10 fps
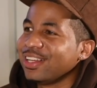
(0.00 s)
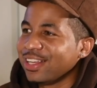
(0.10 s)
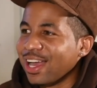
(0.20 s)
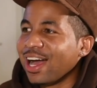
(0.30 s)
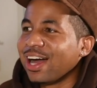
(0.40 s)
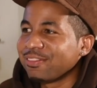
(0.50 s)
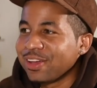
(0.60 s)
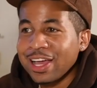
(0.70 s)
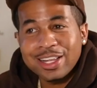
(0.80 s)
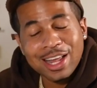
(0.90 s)
Yeah,
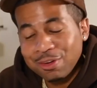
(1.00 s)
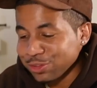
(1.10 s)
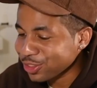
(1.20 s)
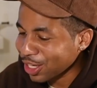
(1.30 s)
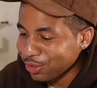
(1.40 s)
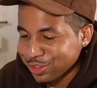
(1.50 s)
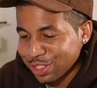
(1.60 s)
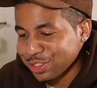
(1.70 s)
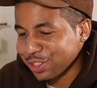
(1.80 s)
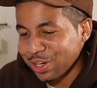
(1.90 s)
man. That was
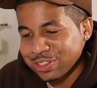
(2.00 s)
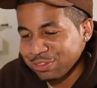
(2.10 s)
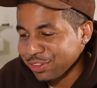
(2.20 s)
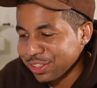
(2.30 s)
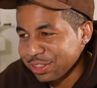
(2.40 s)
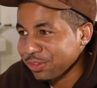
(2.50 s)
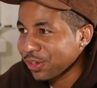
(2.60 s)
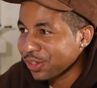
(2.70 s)
such a crazy feeling, bro.